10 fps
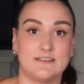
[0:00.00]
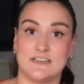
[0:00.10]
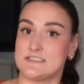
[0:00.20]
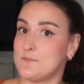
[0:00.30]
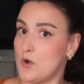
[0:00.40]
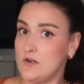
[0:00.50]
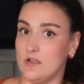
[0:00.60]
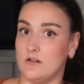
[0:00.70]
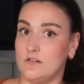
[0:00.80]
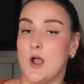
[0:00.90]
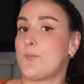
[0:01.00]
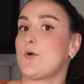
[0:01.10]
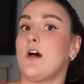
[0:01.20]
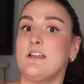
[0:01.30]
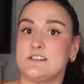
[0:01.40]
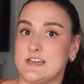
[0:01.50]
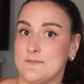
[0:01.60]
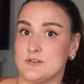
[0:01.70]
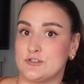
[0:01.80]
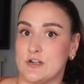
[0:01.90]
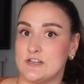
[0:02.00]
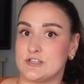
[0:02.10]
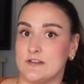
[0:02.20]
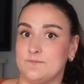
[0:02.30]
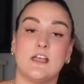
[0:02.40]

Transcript: testimonial, a product demonstration,